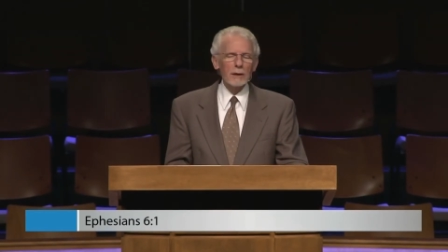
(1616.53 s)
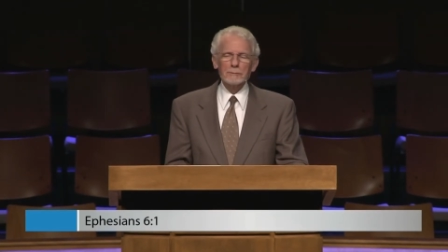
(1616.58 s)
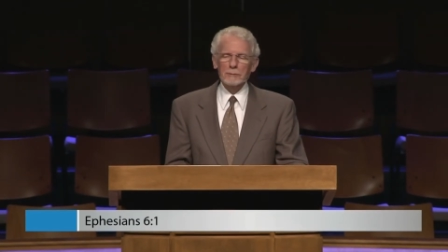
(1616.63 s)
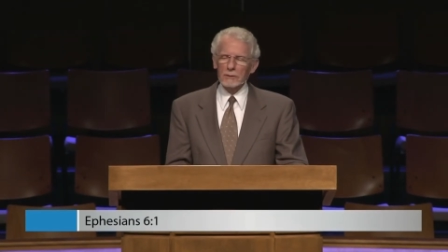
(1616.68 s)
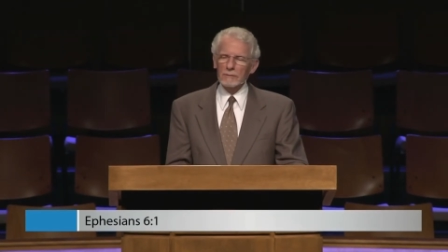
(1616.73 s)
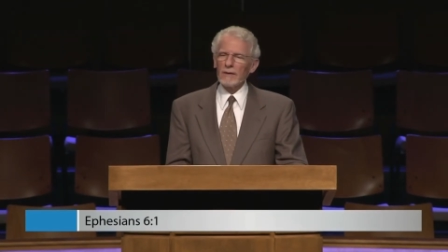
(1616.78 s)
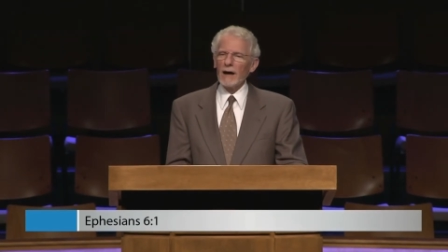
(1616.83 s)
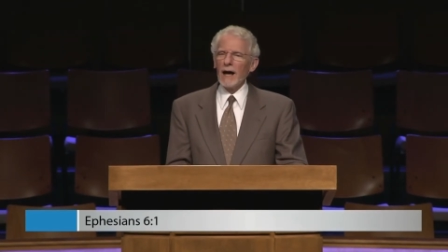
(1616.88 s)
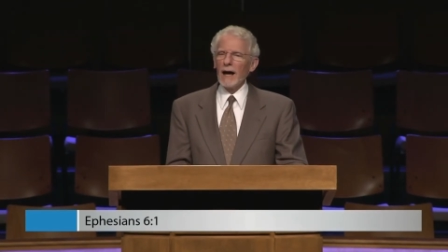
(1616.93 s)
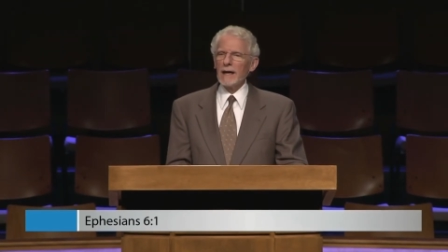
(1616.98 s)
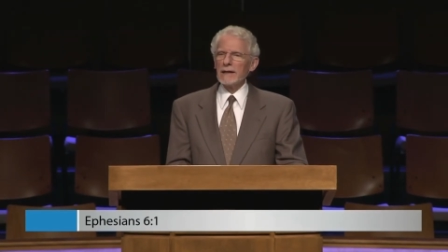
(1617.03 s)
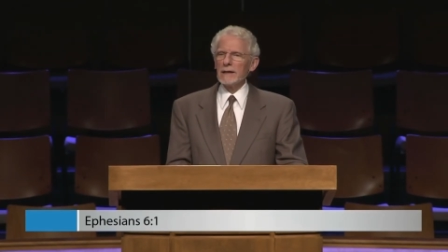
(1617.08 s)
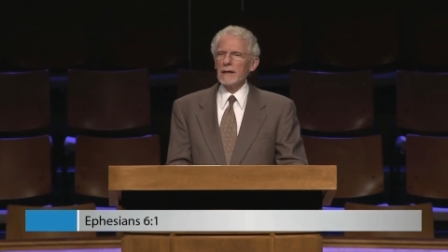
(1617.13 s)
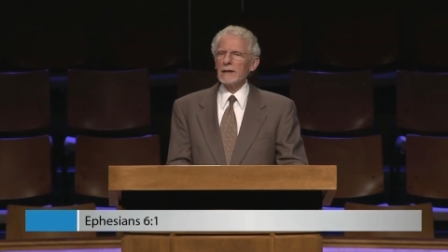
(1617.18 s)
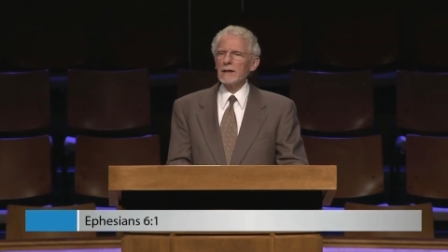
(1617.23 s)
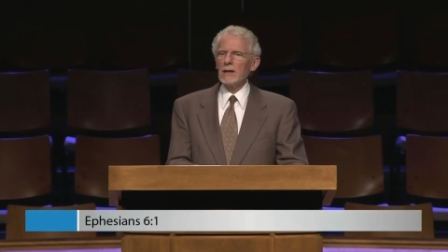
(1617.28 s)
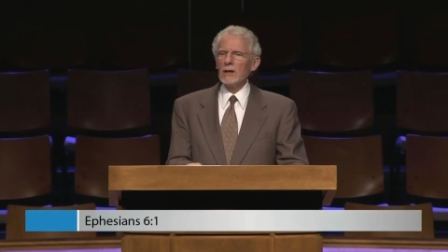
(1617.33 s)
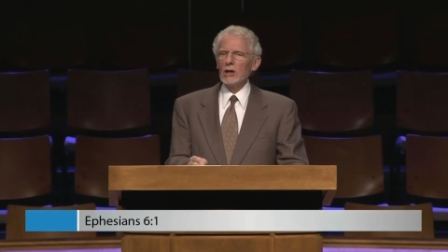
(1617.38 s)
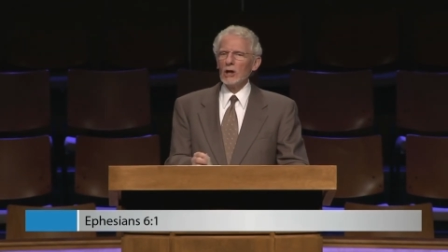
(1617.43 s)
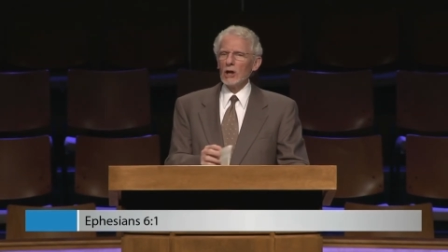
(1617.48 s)

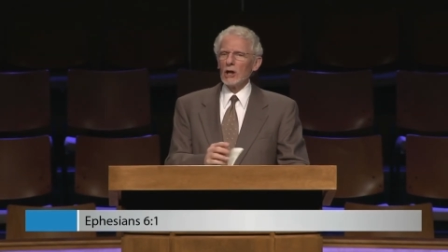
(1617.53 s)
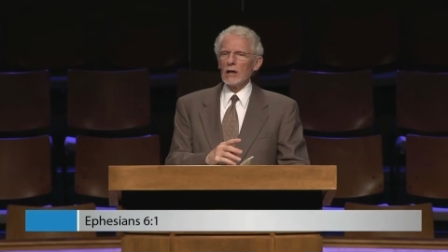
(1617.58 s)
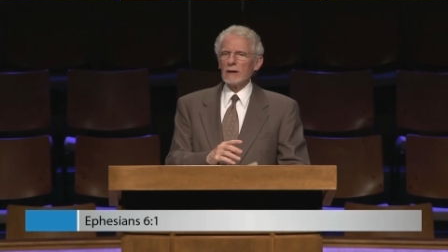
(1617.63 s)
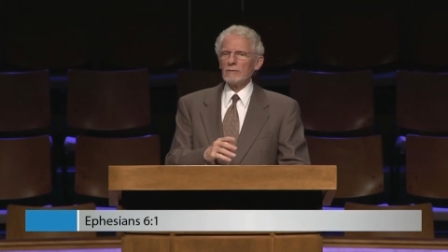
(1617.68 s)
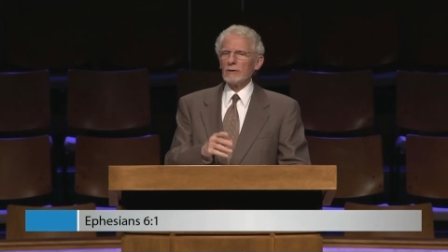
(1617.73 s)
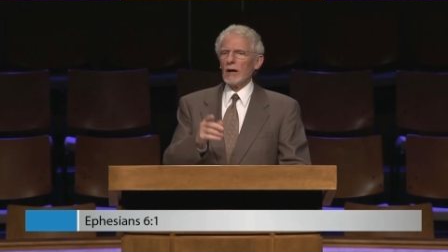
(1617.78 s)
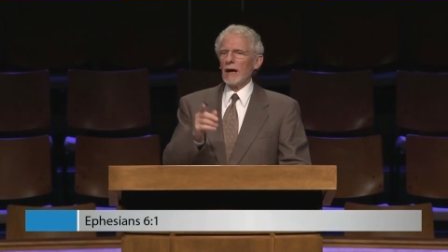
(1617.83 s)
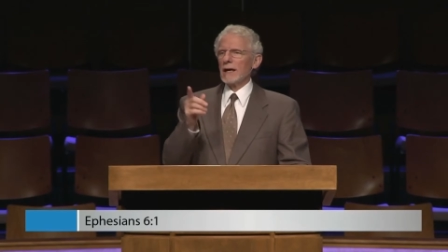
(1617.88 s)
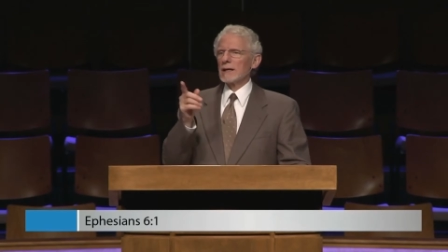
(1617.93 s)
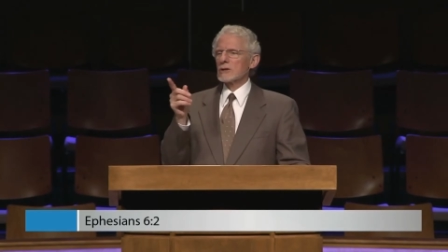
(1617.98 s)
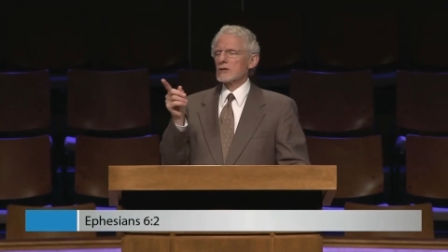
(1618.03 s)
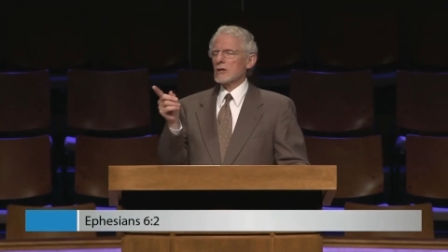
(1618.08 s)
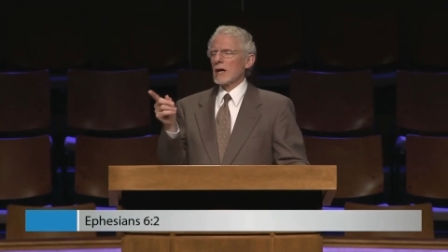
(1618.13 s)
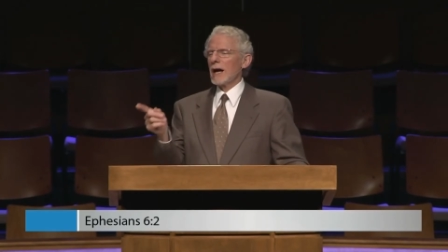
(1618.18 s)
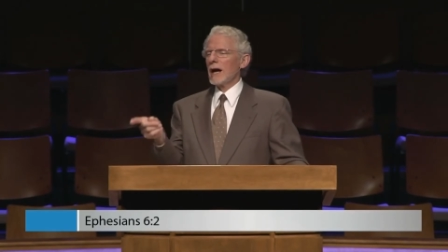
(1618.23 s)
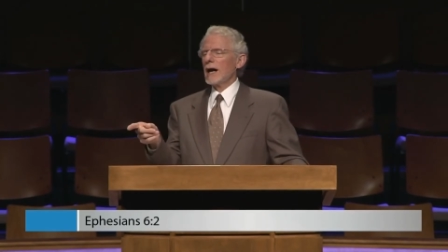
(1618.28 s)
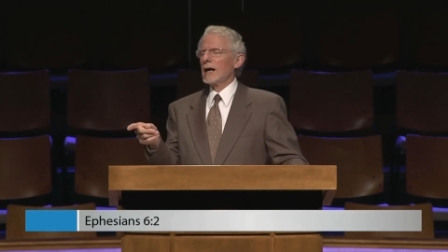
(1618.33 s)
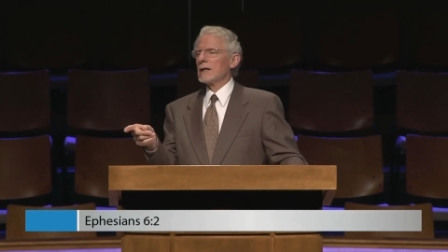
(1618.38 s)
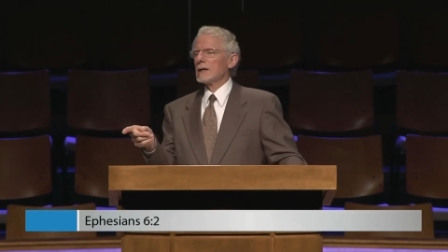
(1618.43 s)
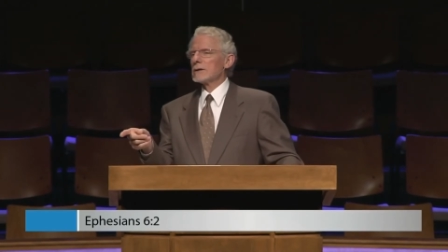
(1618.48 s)
provided if you had a
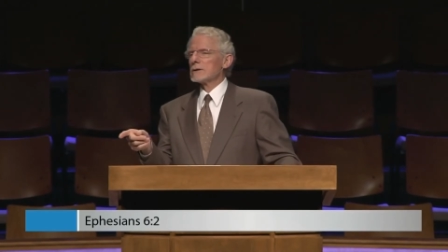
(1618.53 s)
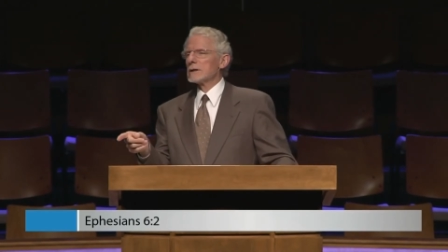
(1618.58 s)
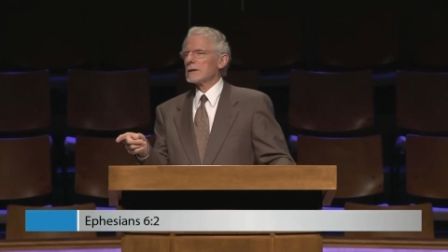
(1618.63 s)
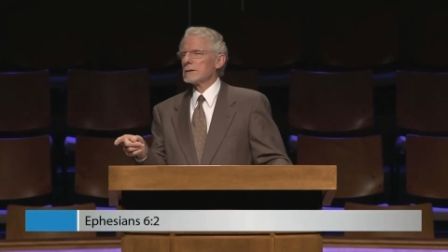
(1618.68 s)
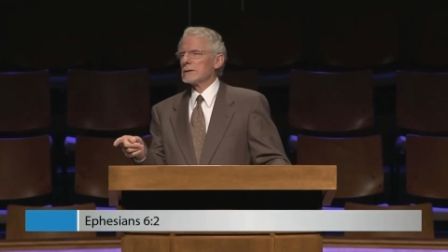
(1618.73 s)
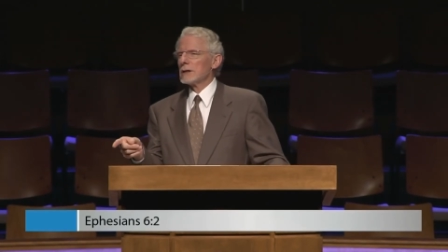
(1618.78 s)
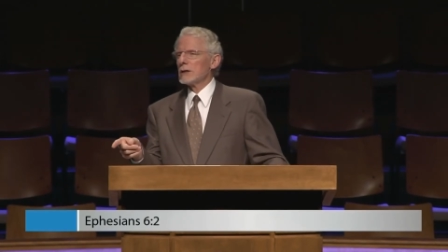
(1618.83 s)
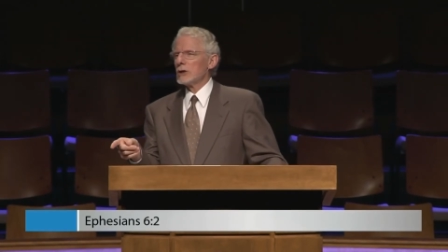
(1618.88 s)
child